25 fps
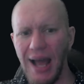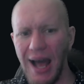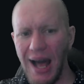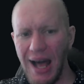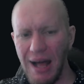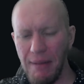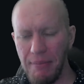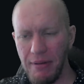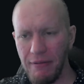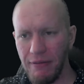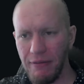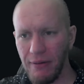
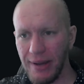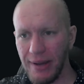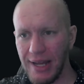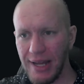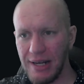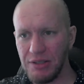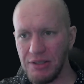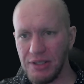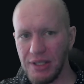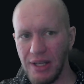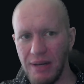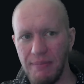before we
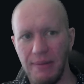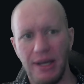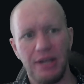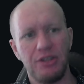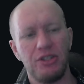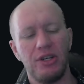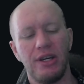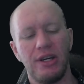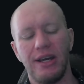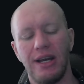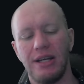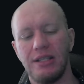get into it though, make
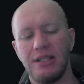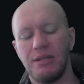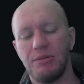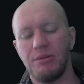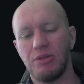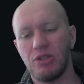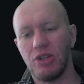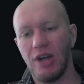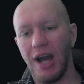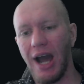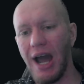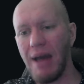sure you go
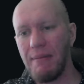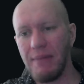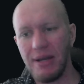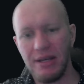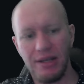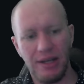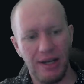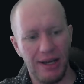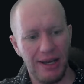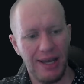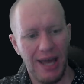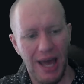subscribe,
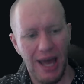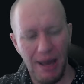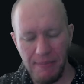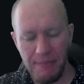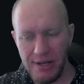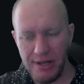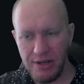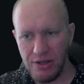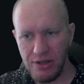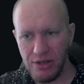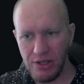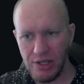and
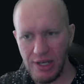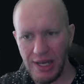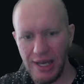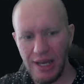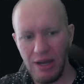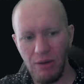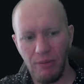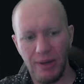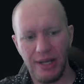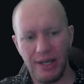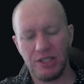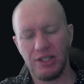Happy New
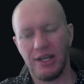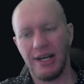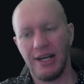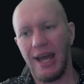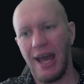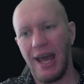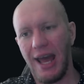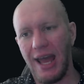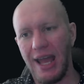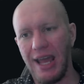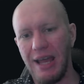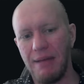Year. We're trying
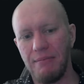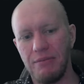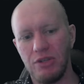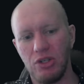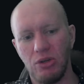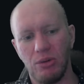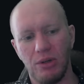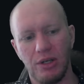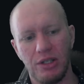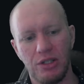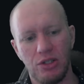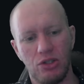to aim
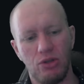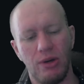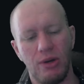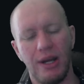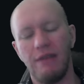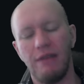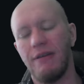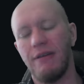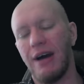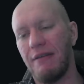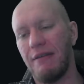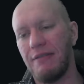towards
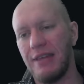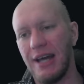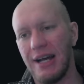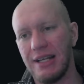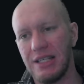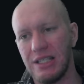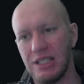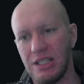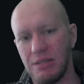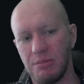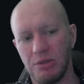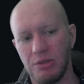
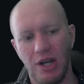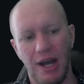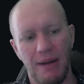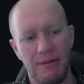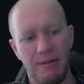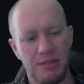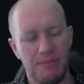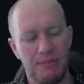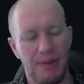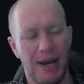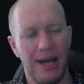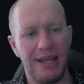25,000
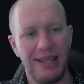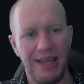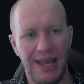subscribers by the